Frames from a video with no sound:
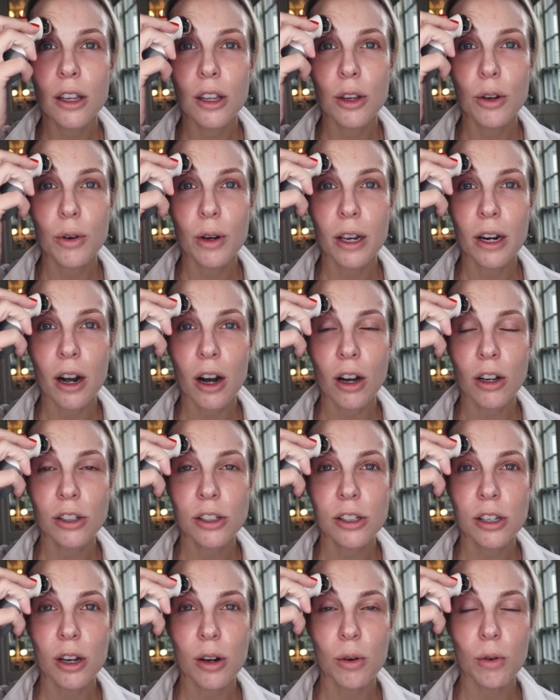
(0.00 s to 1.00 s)
you can
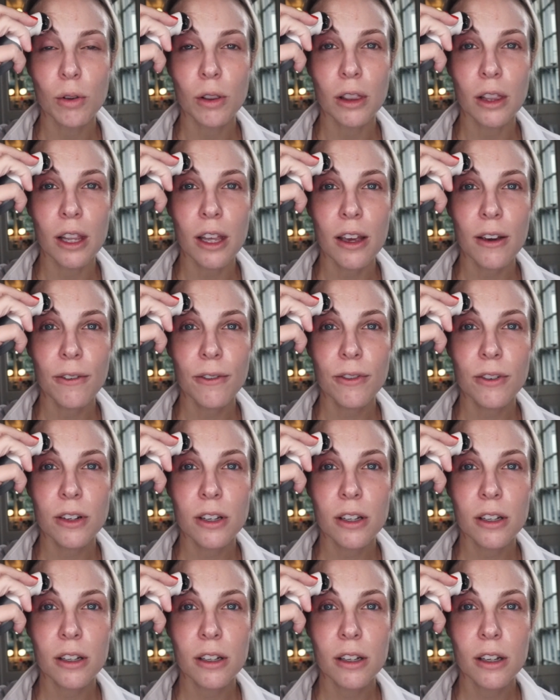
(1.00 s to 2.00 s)
also
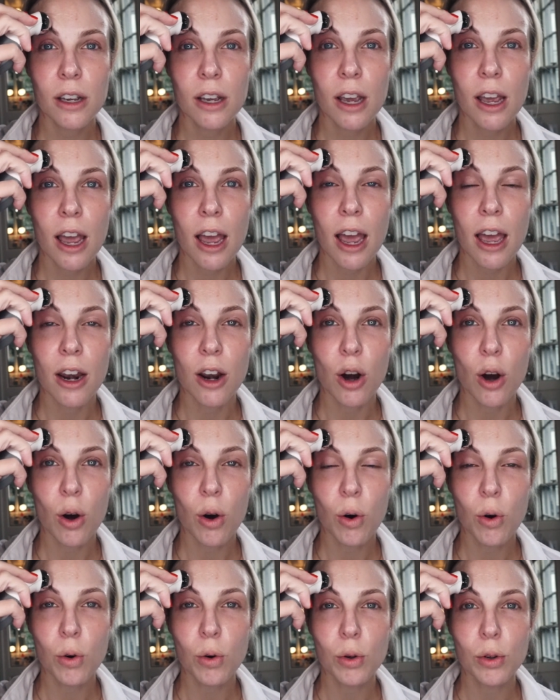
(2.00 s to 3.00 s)
lift and
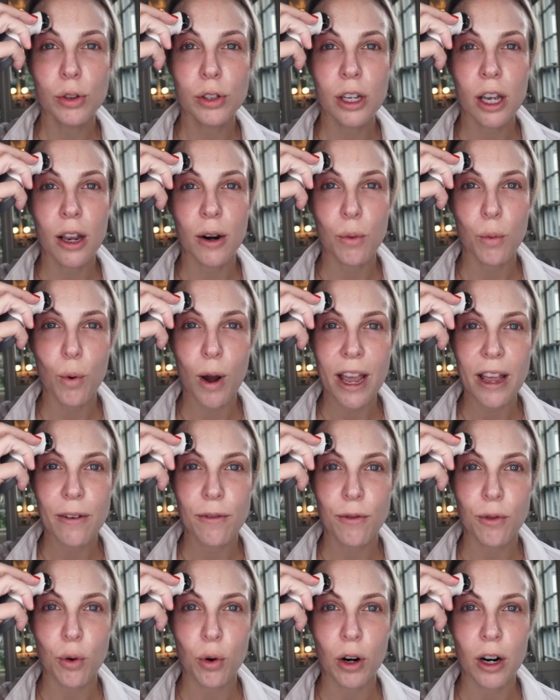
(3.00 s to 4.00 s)
hold and
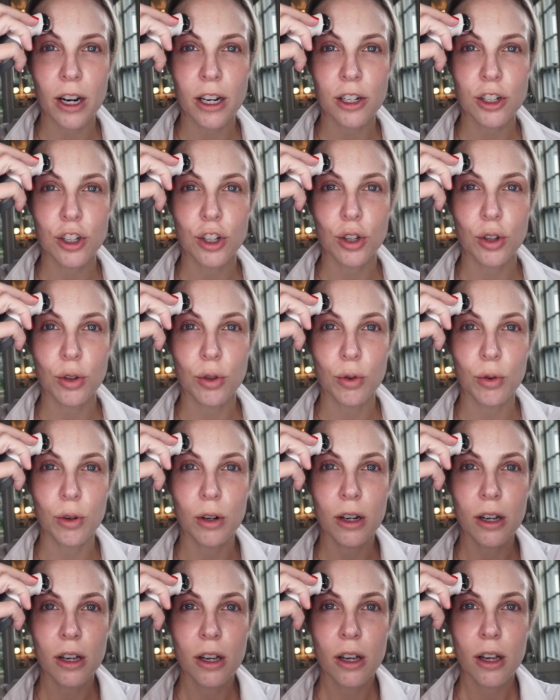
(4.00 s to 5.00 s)
wait for it
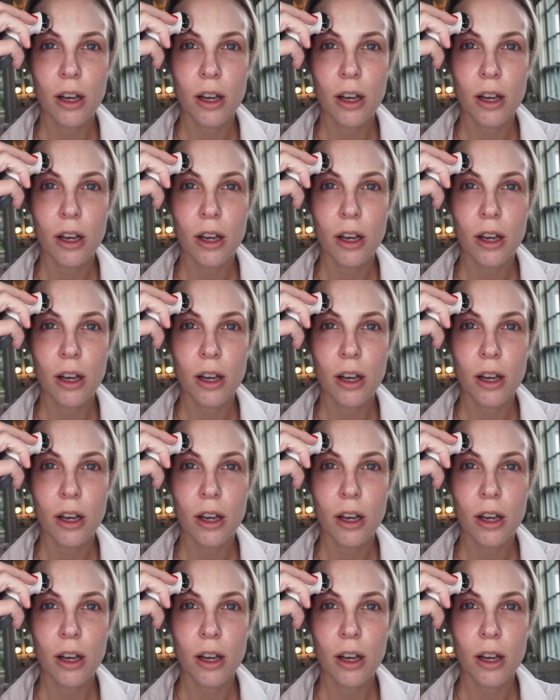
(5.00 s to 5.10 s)
to